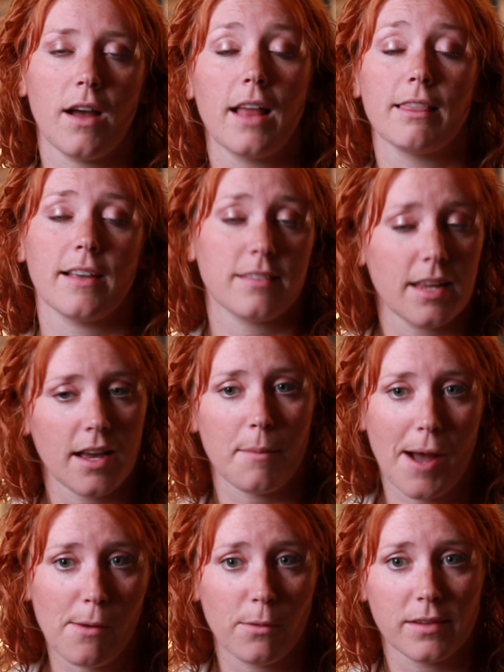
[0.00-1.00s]
unless they
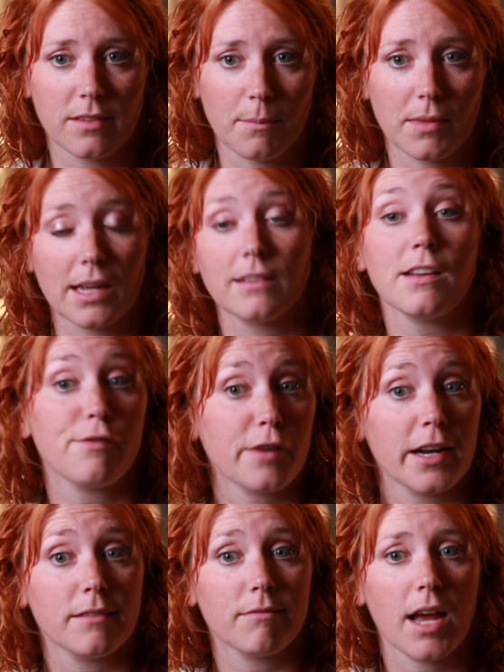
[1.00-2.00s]
come out with something
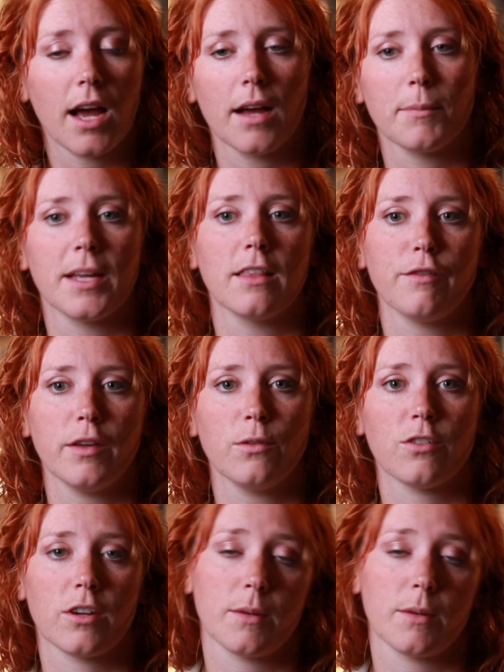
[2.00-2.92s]
different in the future.